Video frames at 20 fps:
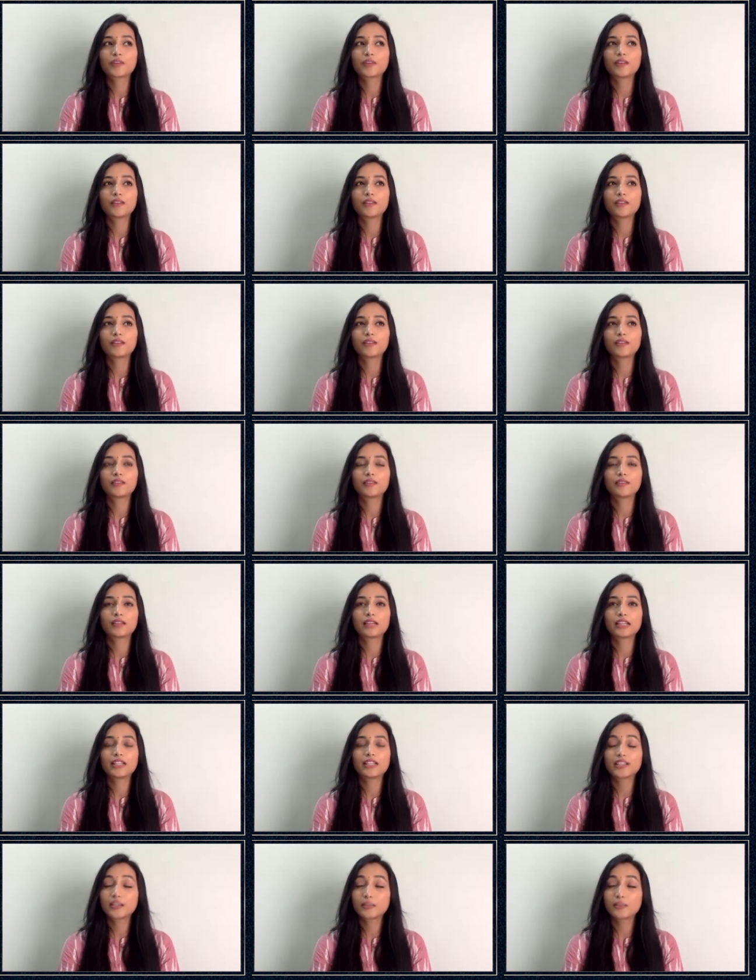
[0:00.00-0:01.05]
uh,
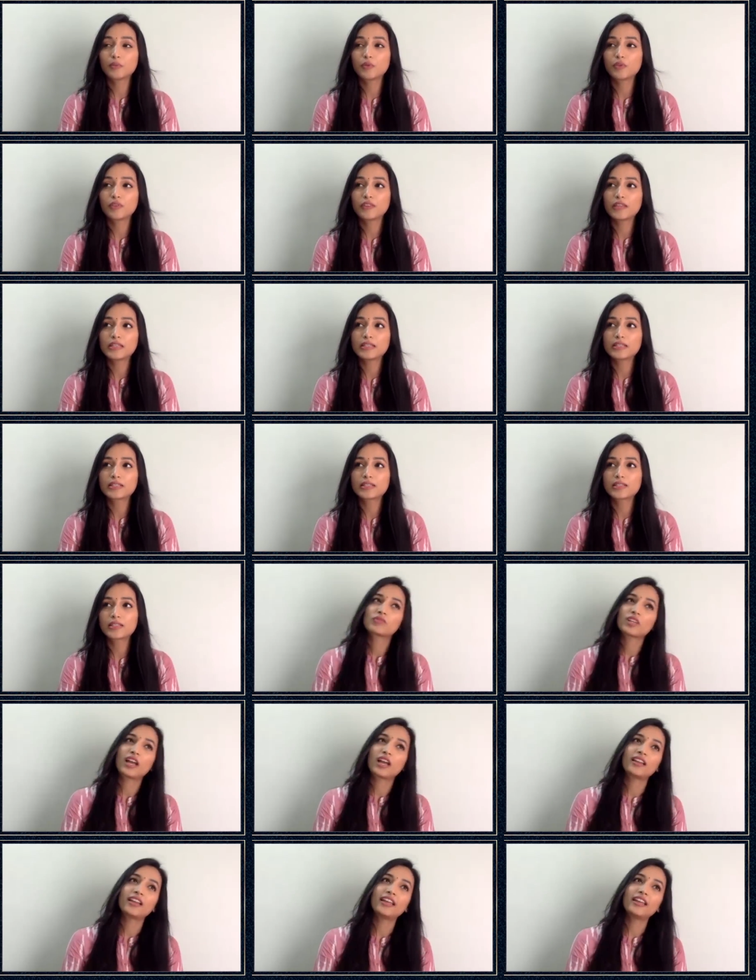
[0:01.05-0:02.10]
Indian movies,
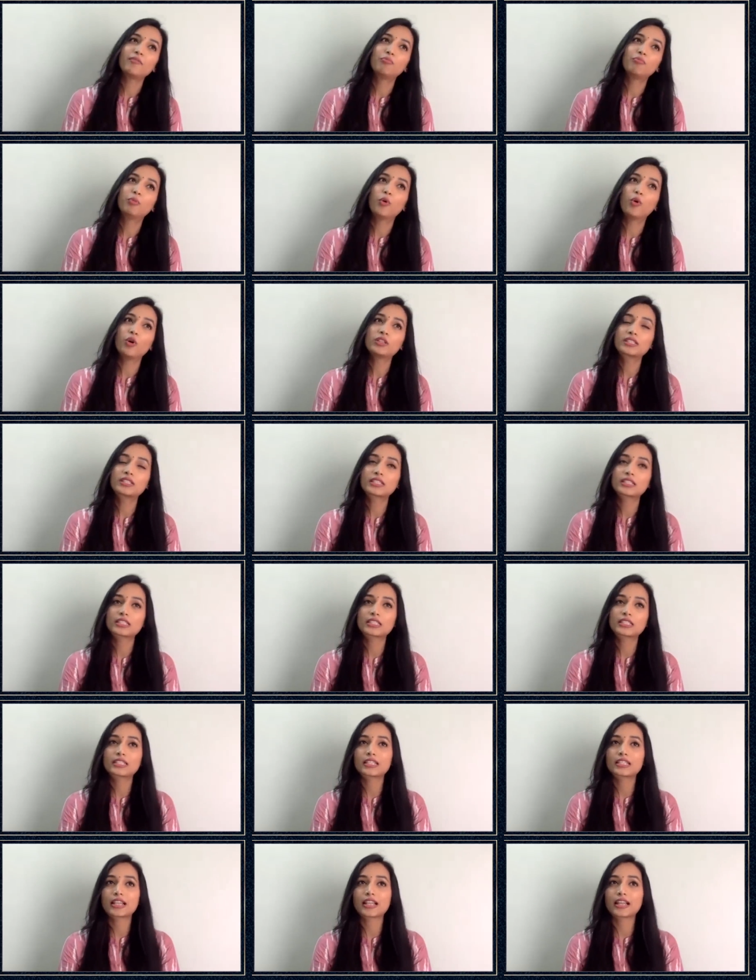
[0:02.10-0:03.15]
I like both,
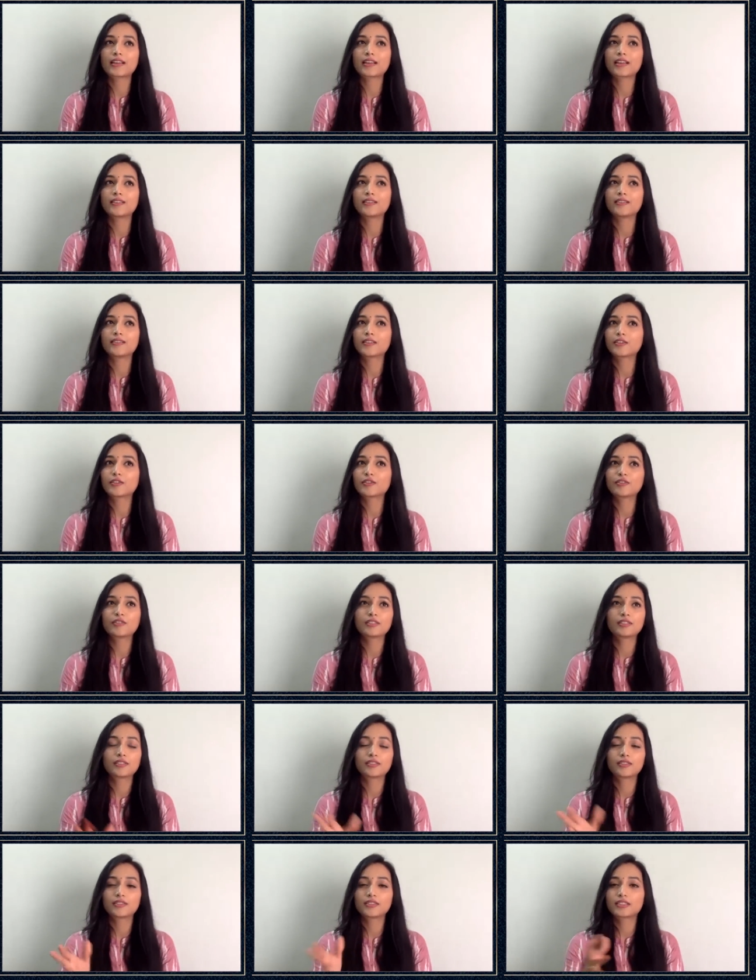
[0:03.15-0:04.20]
uh, you know,
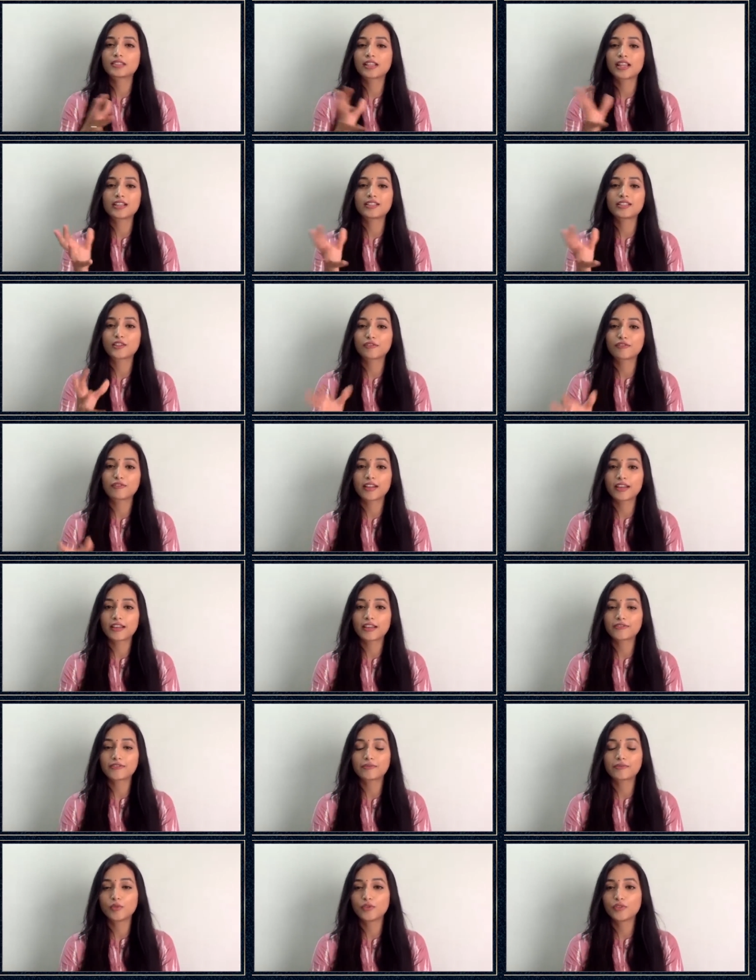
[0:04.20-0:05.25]
the slice of
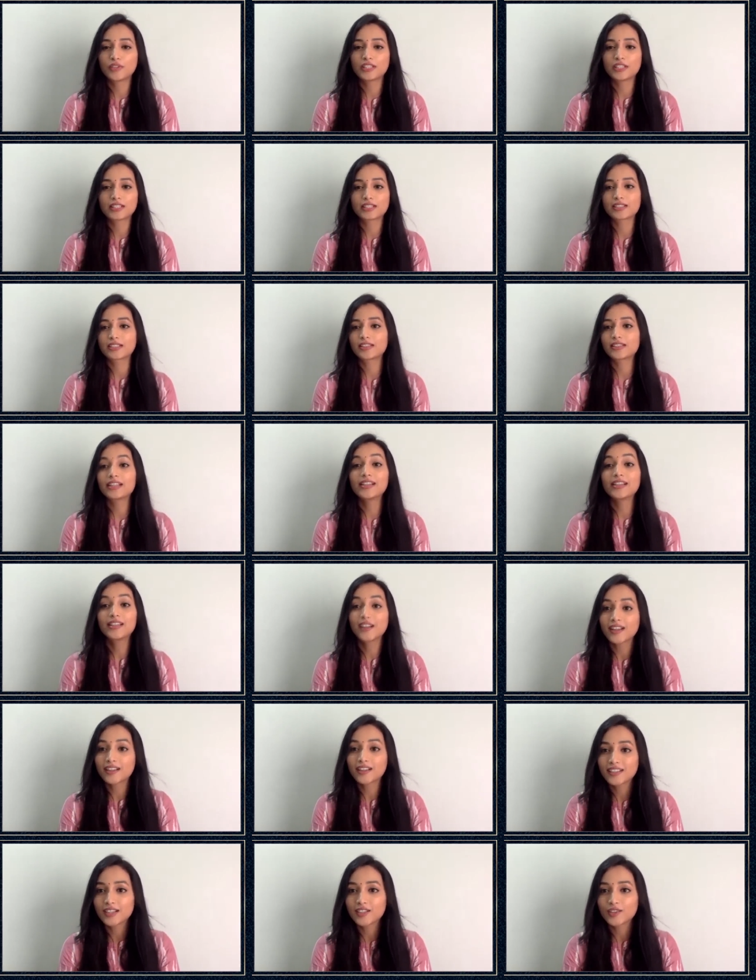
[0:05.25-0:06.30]
life movie, jaise Dil
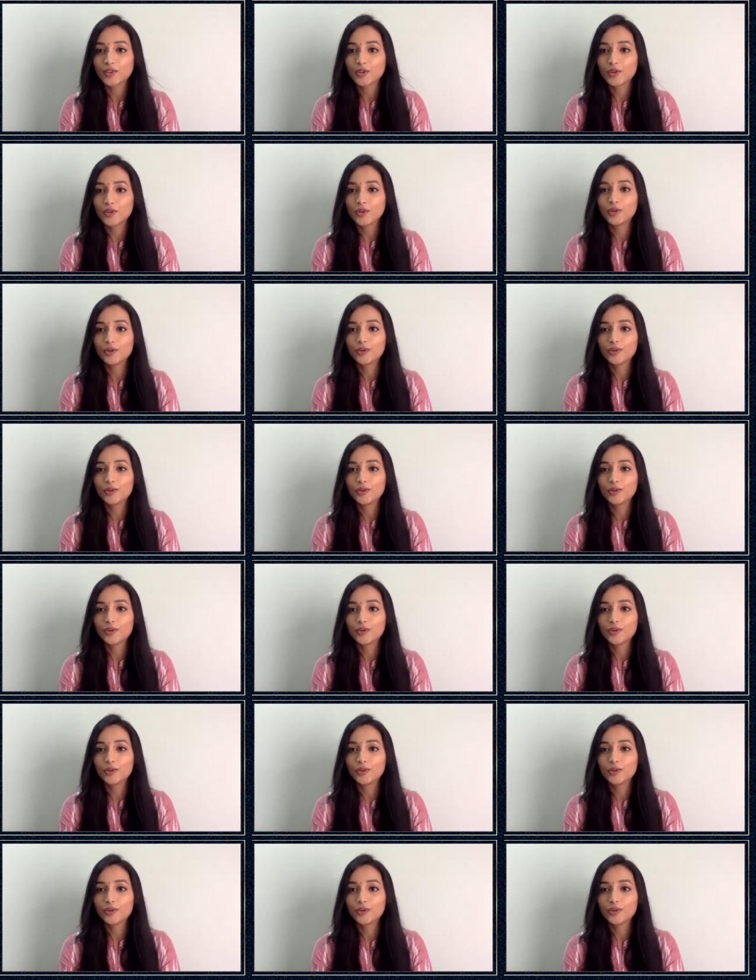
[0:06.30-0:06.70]
Dhadakne Do,